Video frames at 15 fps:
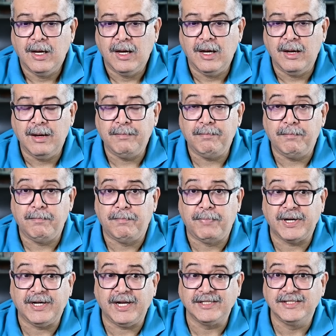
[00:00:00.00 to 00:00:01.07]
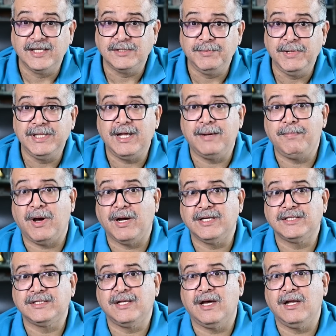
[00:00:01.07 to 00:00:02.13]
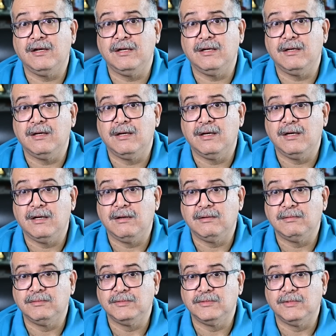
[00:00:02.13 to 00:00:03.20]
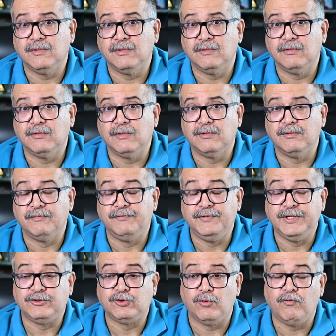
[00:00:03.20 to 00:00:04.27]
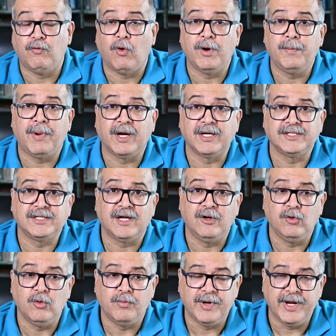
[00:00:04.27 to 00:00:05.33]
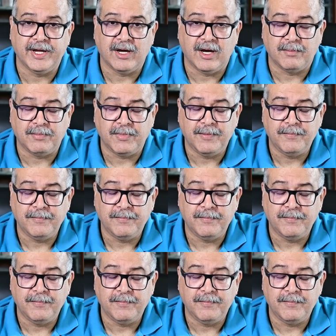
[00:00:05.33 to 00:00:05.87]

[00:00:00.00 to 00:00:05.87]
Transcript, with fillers: Uh, but does this mean that Pakistan, uh, we should want Pakistan to break up?